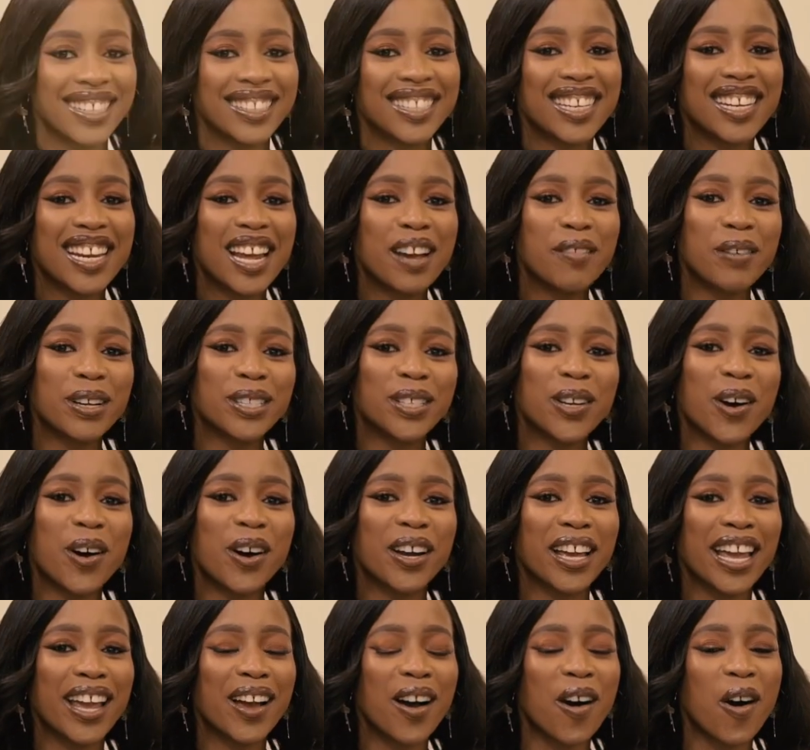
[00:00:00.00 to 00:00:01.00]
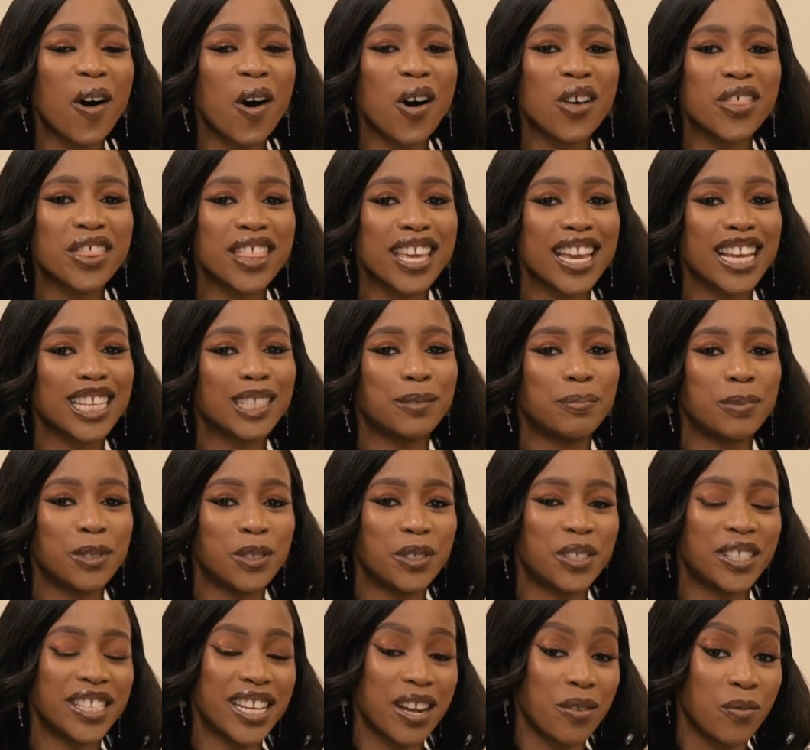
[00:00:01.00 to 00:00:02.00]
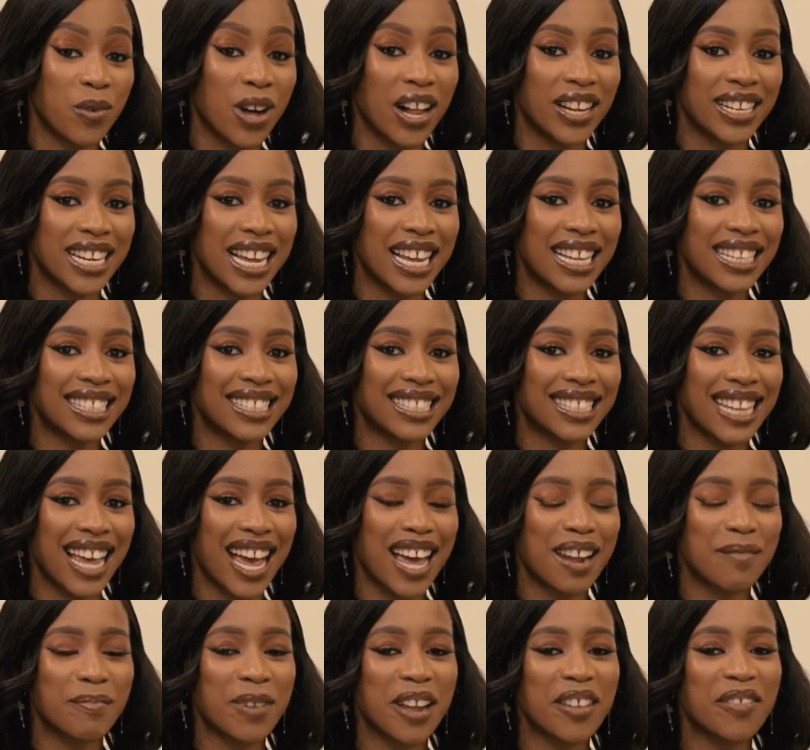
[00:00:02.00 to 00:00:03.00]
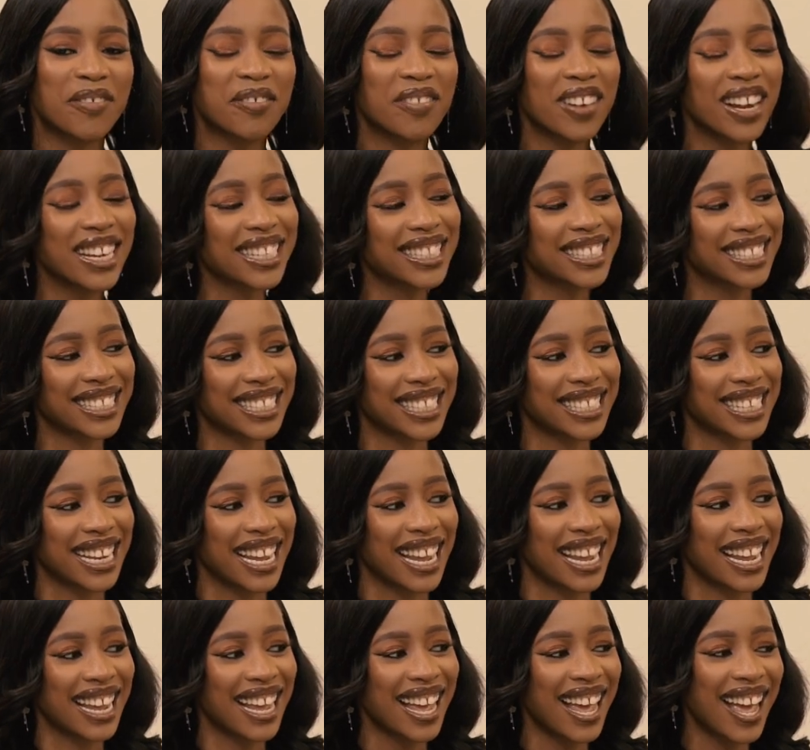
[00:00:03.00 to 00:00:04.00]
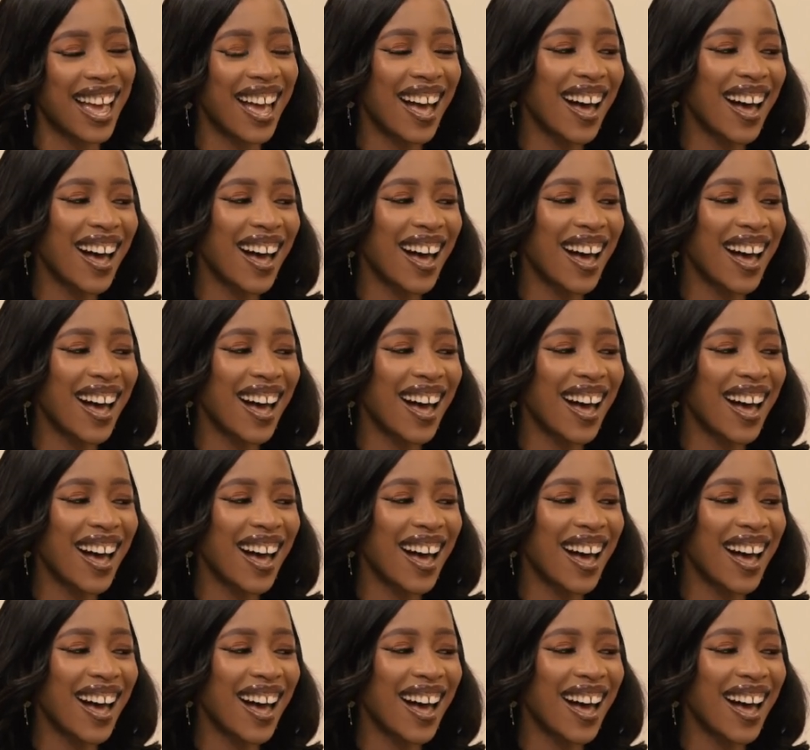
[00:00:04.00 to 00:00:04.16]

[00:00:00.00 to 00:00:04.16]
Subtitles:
Today, we're talking all things beauty and wellness, and my friends today